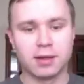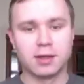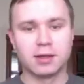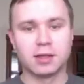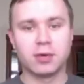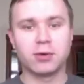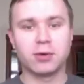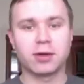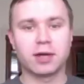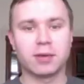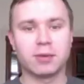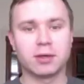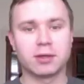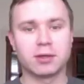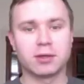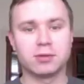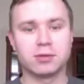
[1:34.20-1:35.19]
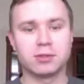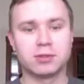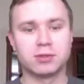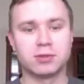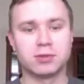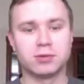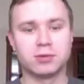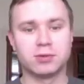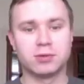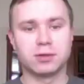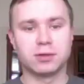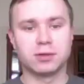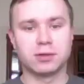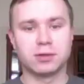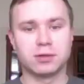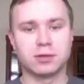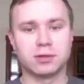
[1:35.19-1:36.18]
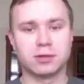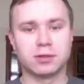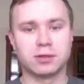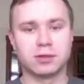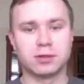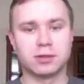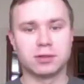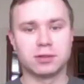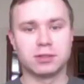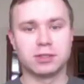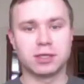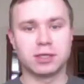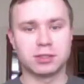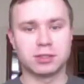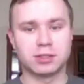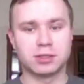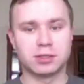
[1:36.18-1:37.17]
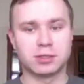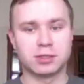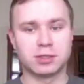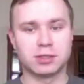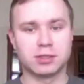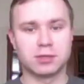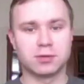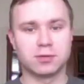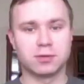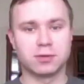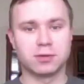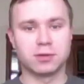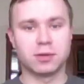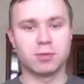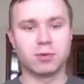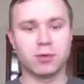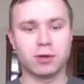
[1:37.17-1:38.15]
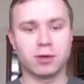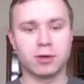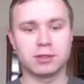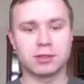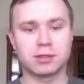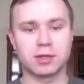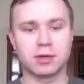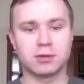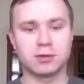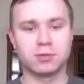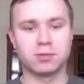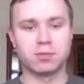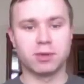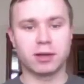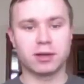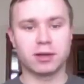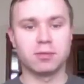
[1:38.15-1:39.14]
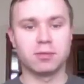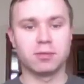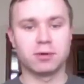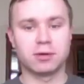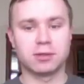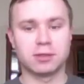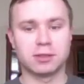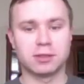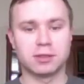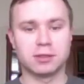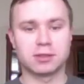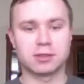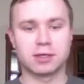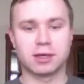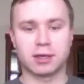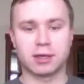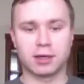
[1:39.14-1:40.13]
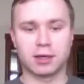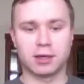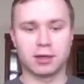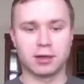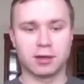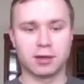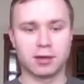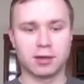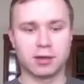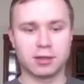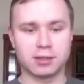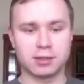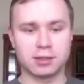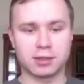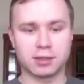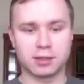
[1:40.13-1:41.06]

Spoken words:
Now we're coming close to gestures. So number one is how to beckon a person. It's like this.